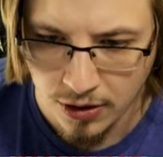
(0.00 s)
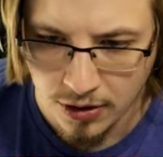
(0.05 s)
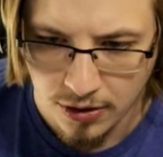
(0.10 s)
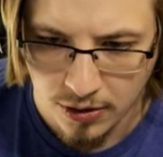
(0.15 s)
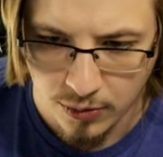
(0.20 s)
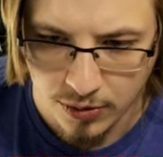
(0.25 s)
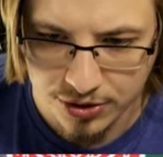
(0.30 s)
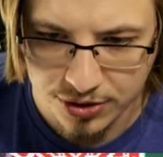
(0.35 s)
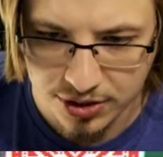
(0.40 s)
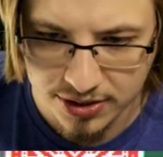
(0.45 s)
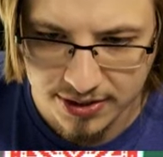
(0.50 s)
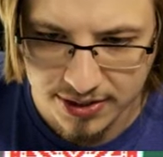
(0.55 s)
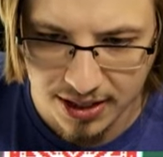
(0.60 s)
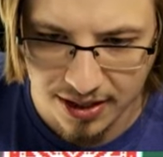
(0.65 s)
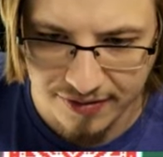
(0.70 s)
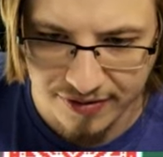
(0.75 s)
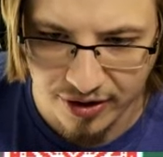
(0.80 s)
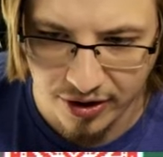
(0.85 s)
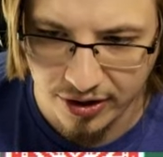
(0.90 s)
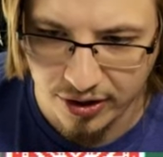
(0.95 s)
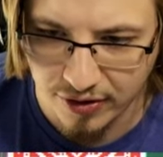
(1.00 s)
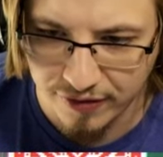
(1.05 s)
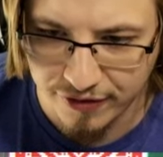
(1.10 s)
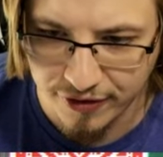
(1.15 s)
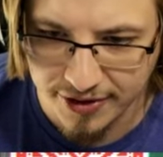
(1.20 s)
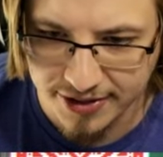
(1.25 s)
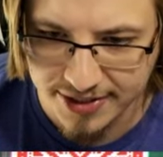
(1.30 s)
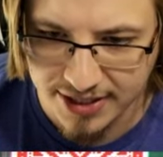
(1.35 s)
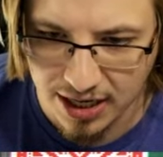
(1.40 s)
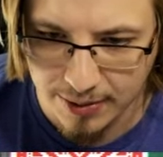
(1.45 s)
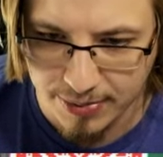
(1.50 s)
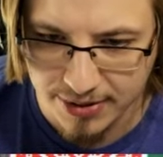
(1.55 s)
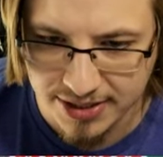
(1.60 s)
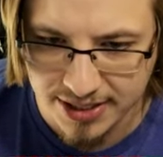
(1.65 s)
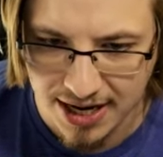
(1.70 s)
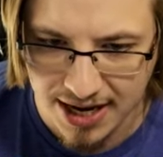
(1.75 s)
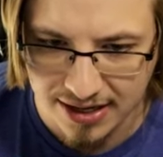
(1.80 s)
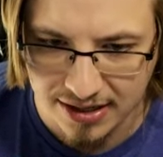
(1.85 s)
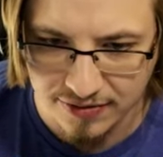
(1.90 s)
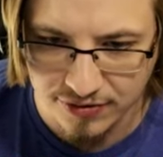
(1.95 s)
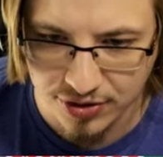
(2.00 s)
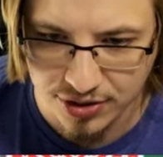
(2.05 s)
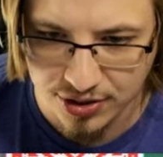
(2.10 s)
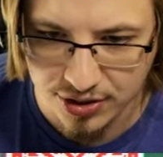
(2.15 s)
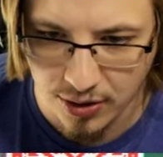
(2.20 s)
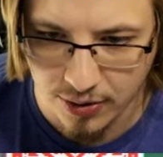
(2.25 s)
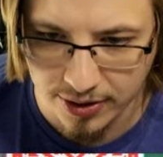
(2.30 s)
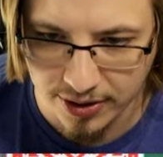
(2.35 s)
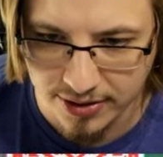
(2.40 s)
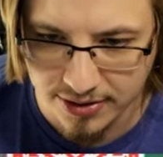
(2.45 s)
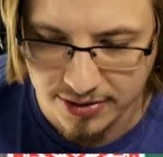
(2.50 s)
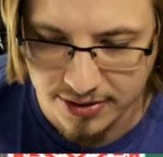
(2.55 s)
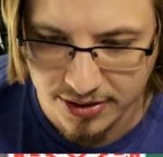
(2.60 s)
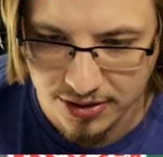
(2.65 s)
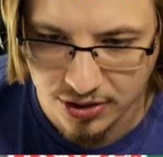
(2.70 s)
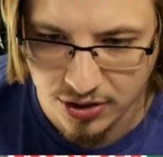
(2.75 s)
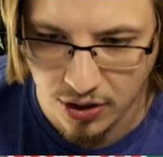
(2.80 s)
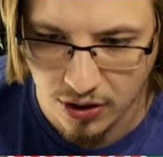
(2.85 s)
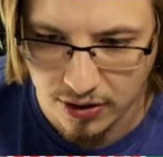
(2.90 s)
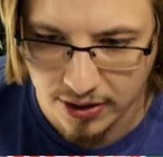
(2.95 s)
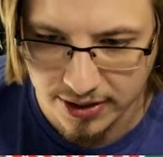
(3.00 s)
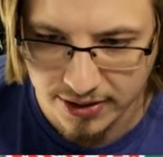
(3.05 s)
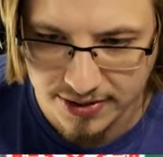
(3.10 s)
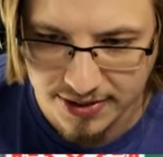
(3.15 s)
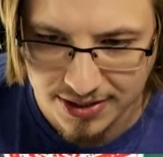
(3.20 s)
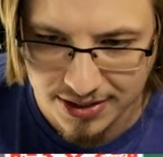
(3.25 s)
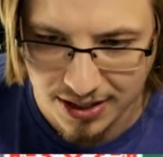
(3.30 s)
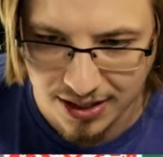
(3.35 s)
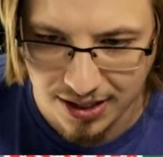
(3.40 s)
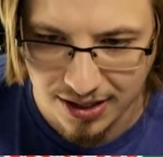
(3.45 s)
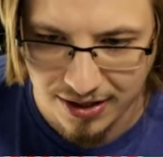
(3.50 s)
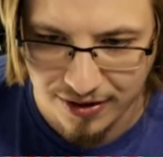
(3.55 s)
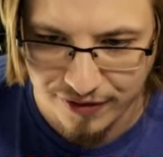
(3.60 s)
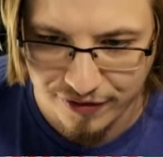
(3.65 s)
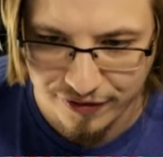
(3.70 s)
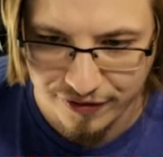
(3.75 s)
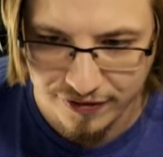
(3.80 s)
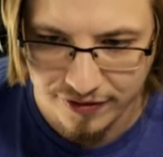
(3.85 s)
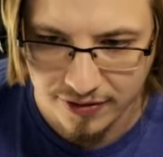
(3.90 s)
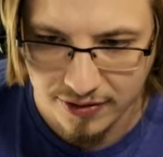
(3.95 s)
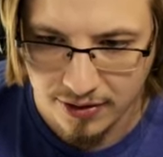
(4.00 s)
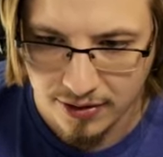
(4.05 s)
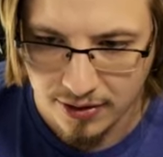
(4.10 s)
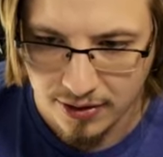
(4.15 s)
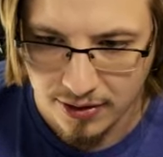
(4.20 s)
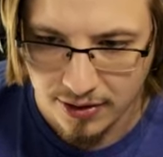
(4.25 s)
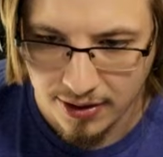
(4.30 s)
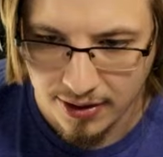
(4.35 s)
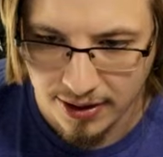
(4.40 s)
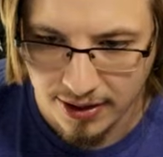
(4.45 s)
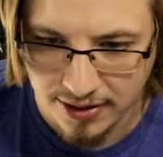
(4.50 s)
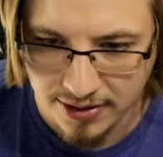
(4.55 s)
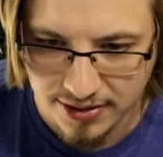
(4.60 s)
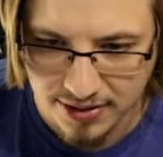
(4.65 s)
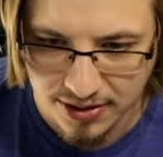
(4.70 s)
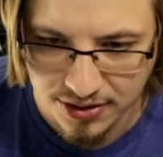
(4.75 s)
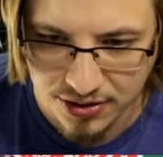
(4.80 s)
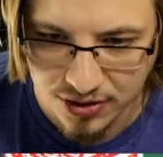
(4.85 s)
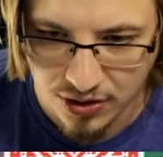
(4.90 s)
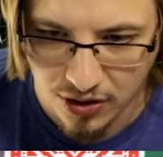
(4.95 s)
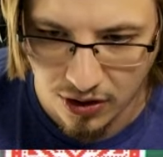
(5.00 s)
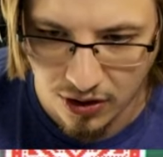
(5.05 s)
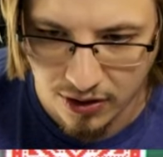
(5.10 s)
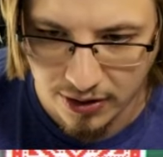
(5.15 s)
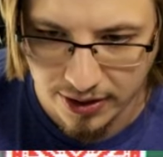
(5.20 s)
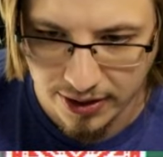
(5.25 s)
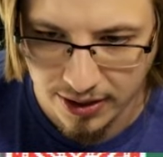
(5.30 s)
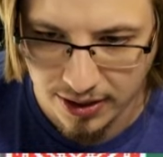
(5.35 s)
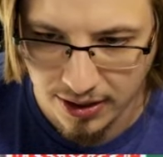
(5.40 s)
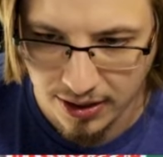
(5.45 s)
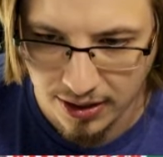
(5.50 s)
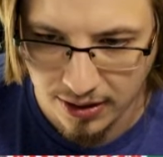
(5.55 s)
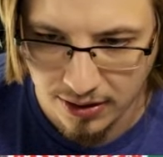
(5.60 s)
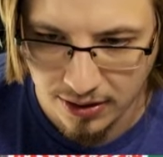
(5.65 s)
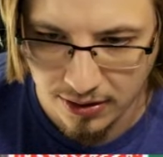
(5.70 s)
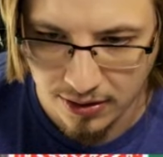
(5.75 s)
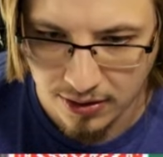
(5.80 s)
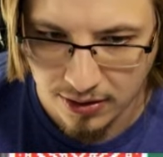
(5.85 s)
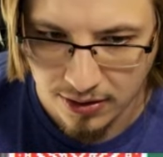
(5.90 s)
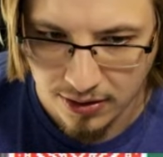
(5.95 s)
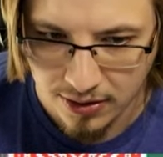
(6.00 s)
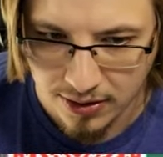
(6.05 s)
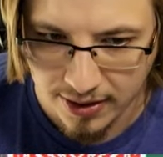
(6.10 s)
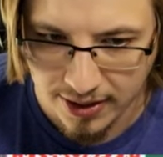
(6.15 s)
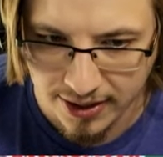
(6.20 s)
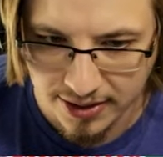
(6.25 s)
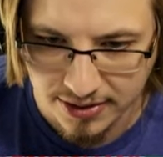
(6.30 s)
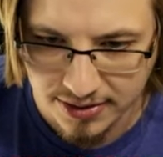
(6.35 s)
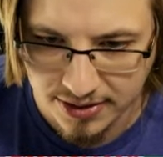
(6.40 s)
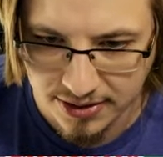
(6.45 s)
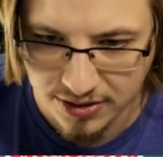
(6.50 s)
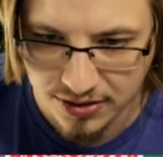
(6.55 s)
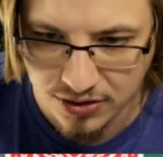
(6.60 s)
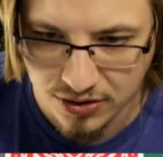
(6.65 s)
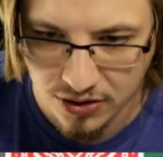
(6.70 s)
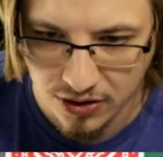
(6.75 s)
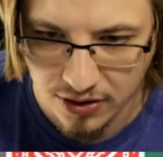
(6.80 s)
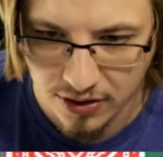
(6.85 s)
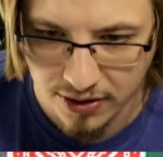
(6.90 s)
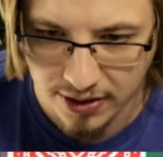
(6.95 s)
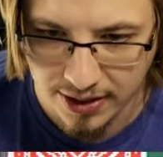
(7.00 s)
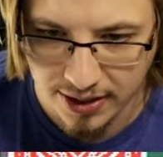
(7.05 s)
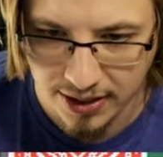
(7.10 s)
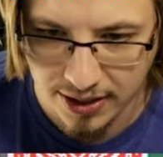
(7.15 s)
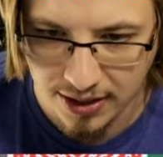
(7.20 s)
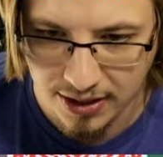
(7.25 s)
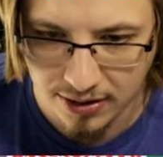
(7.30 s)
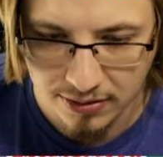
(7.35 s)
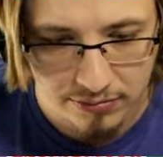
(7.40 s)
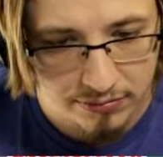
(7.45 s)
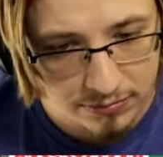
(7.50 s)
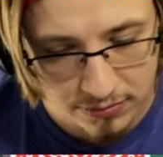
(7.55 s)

Which is uh, very good for this type of deck. I'm just going and discarding stuff. And discarding. And discarding.